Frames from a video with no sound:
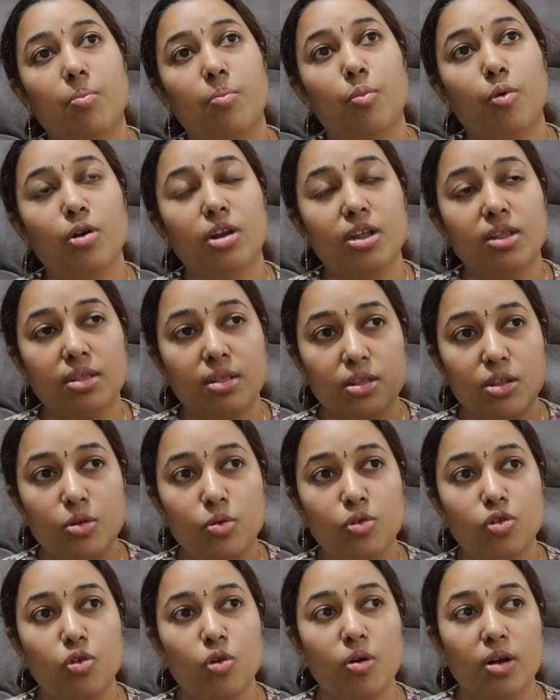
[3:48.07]
putting new
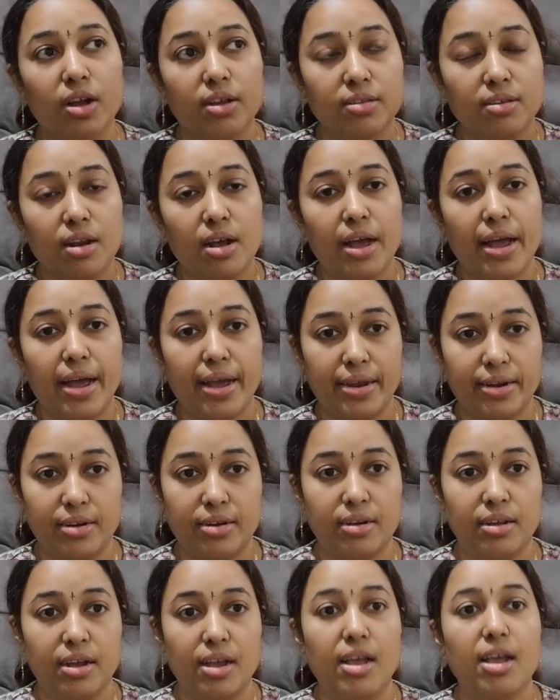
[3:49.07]
shlokas in our
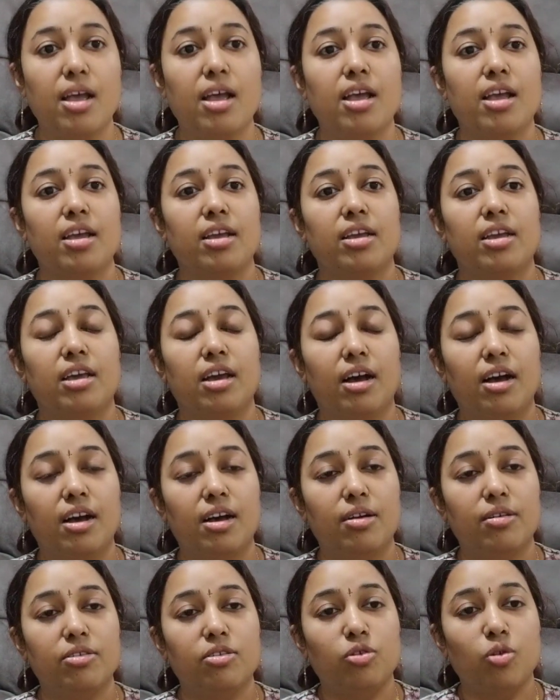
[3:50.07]

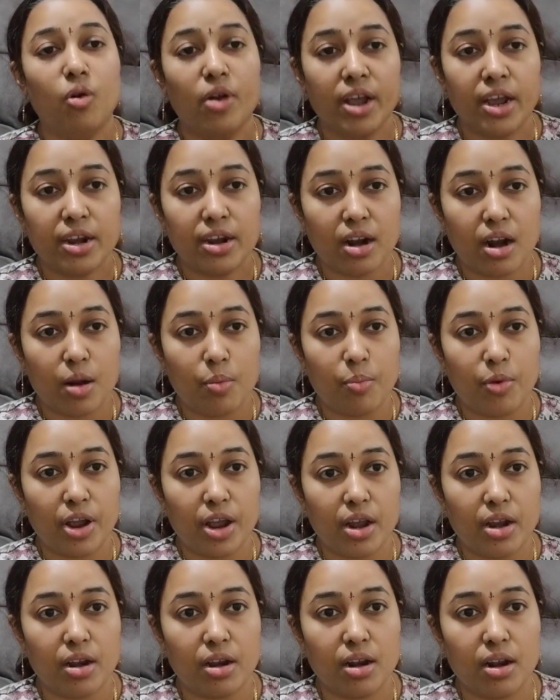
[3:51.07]
head, storing it in our
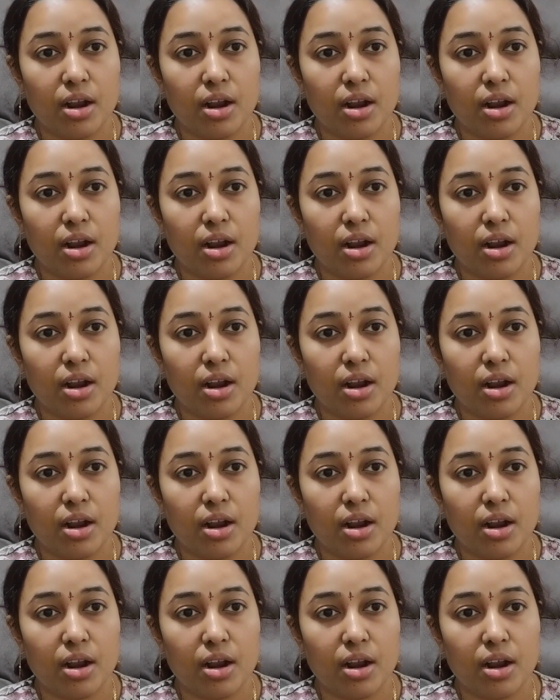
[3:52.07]
brain,